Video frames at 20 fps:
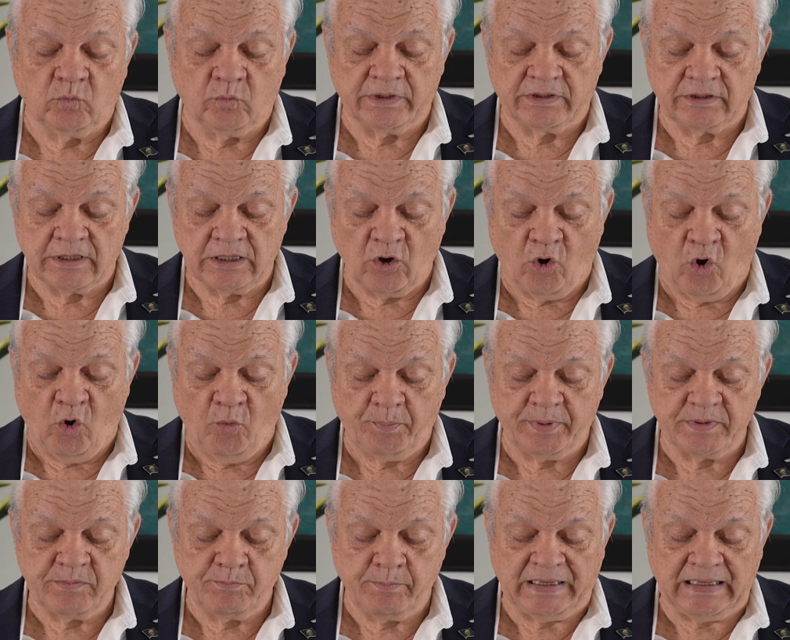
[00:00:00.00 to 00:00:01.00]
with the
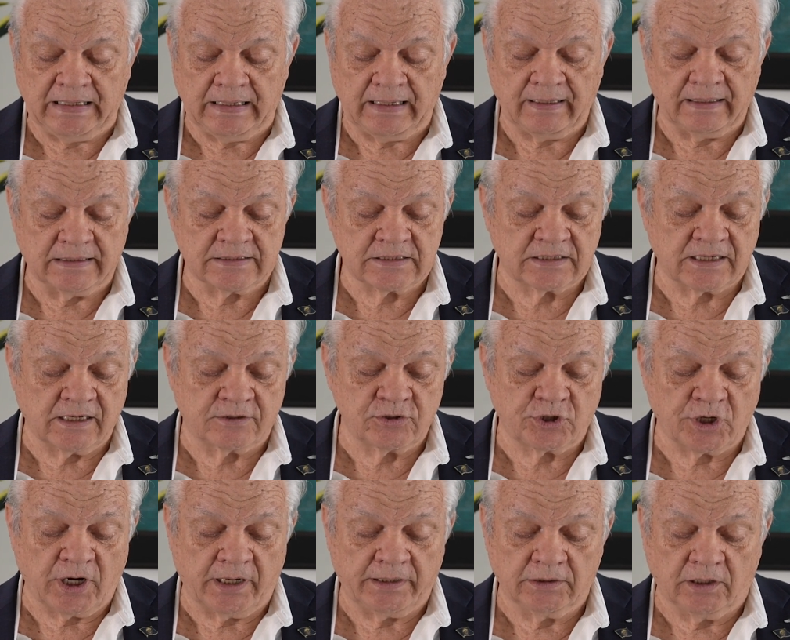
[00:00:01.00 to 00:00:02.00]
open meeting and
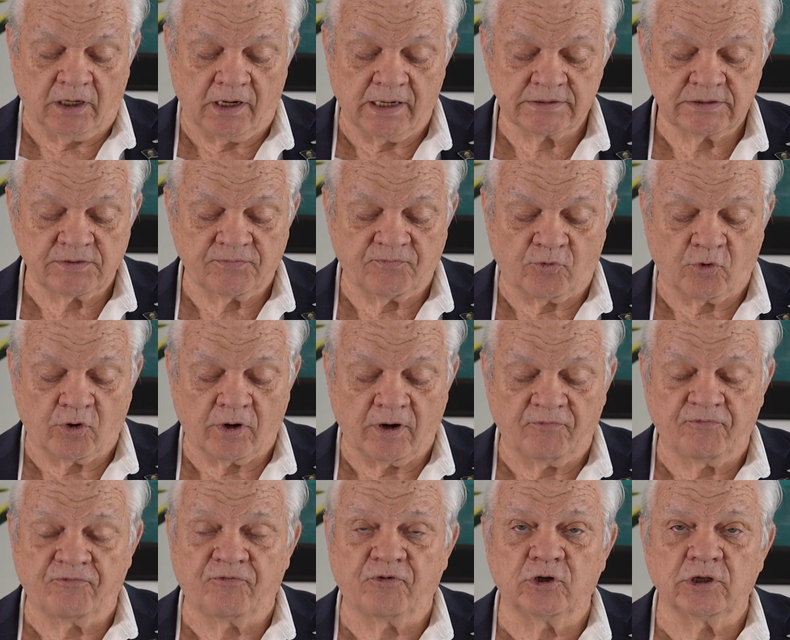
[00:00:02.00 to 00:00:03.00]
sunshine laws for a
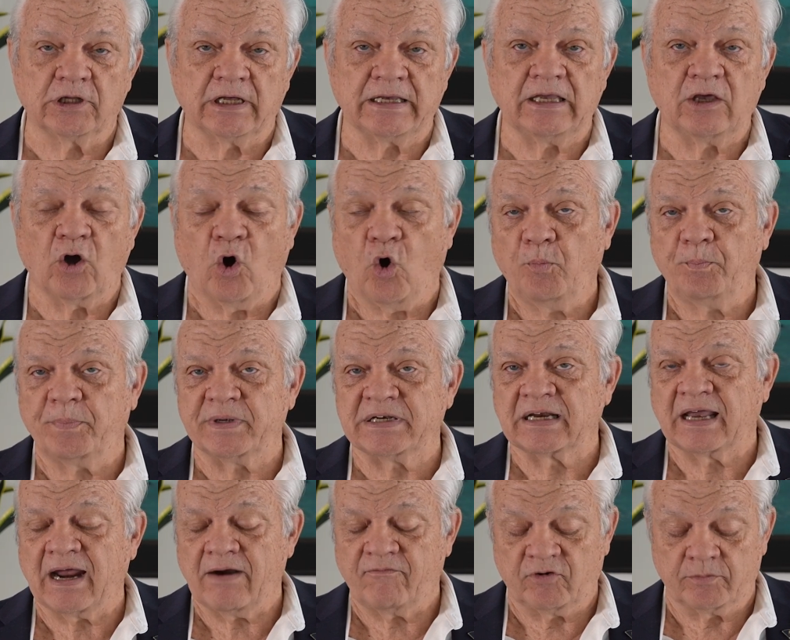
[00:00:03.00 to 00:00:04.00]
fully open
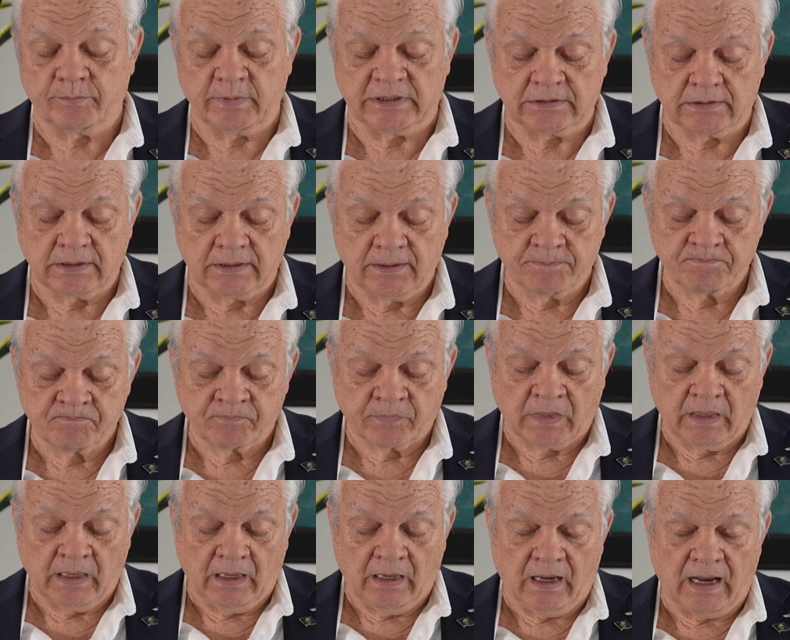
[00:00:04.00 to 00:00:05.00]
government.
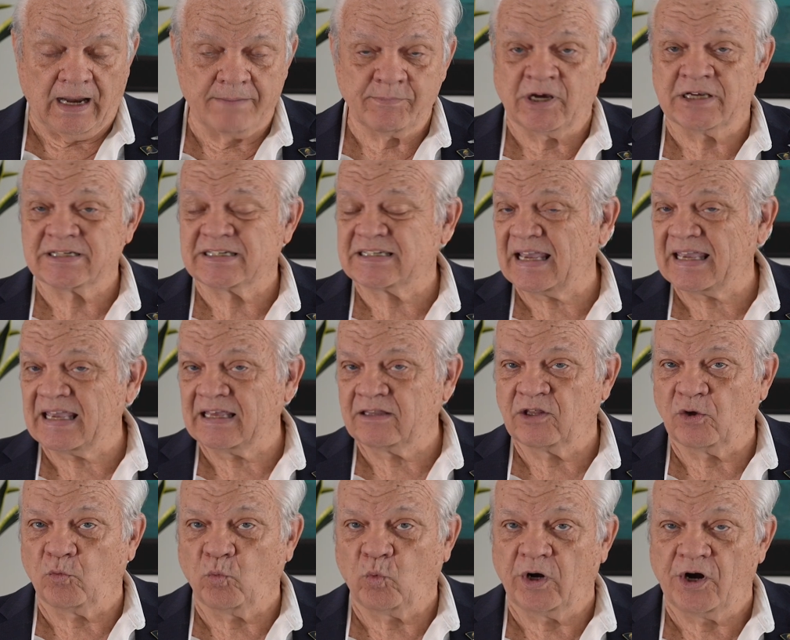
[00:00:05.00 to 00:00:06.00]
I'm not saying
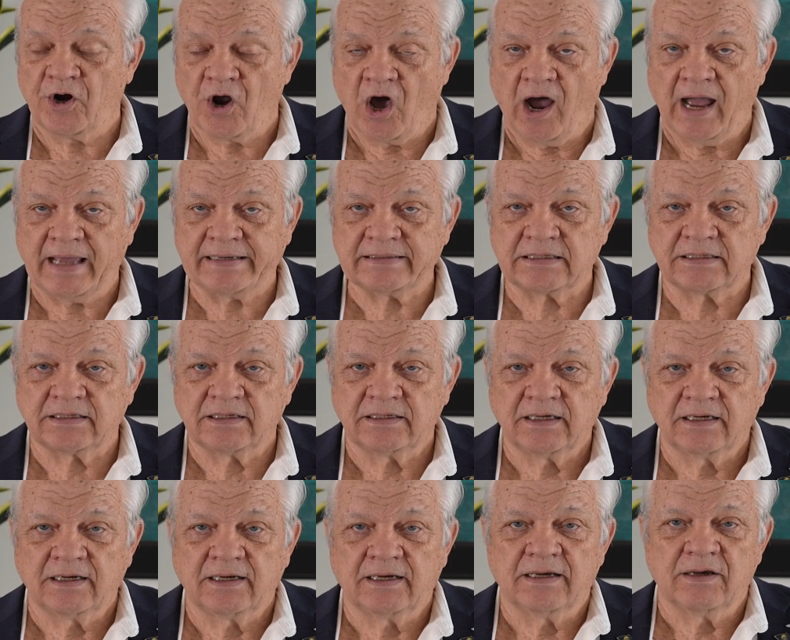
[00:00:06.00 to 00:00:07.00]
that we're not,
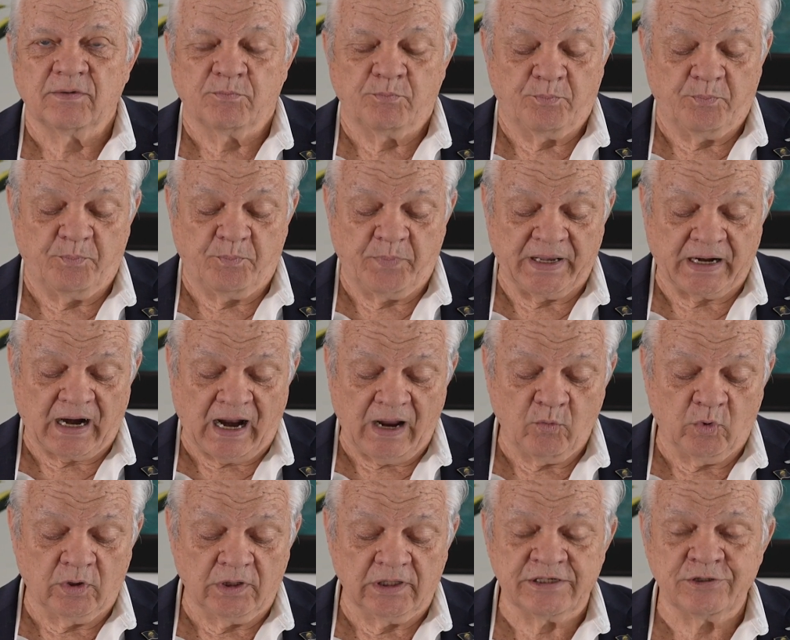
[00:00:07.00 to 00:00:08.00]
but I
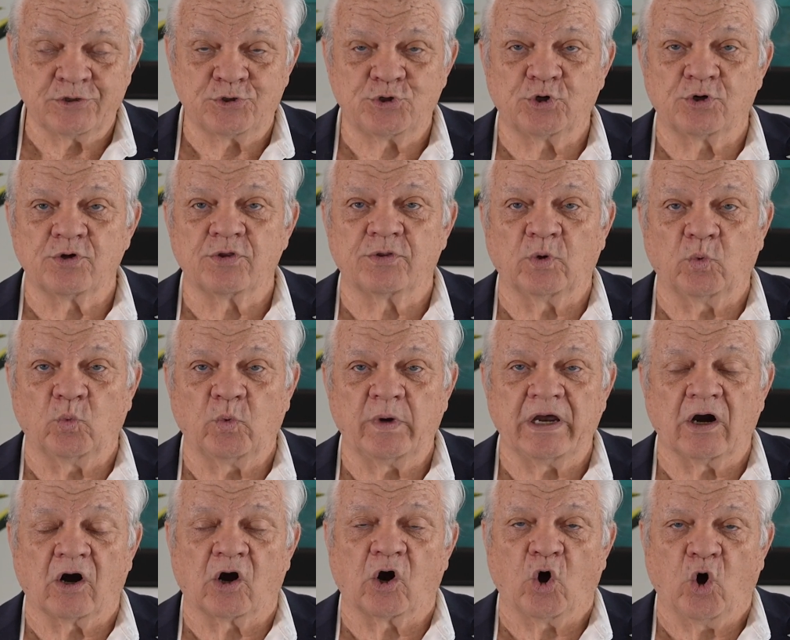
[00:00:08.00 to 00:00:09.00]
will ensure that
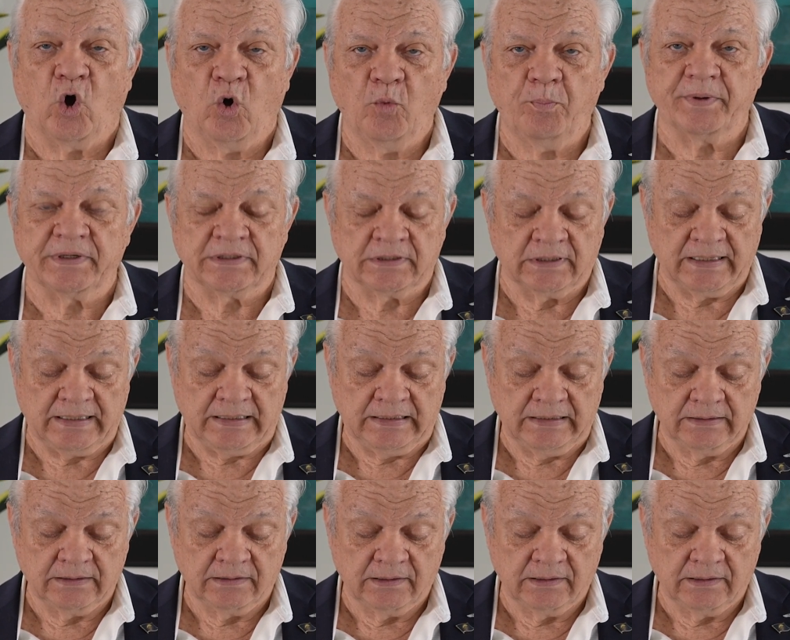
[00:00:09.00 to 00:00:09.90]
we are openly